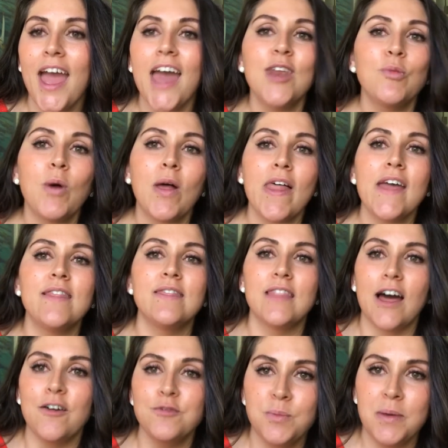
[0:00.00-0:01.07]
And while I
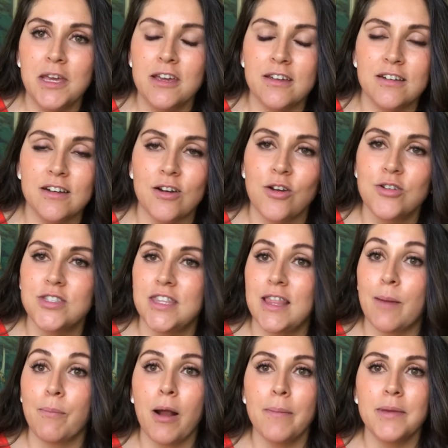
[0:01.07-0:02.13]
loved being a nurse and
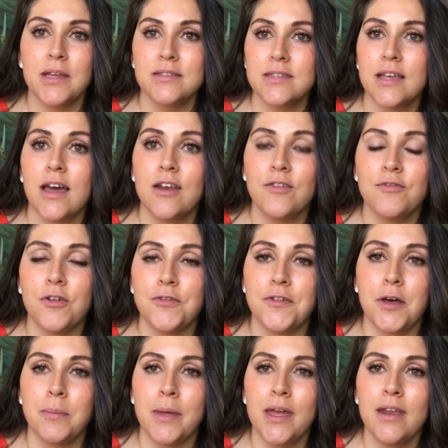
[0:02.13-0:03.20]
that brought me a ton of
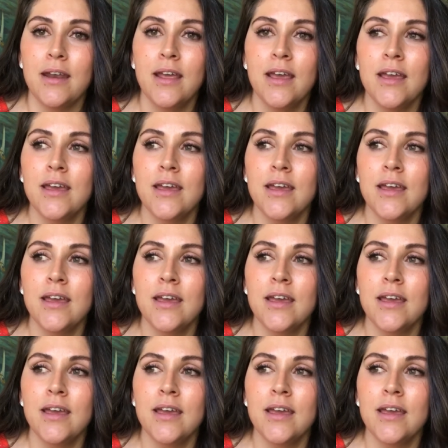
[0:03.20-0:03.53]
fulfillment,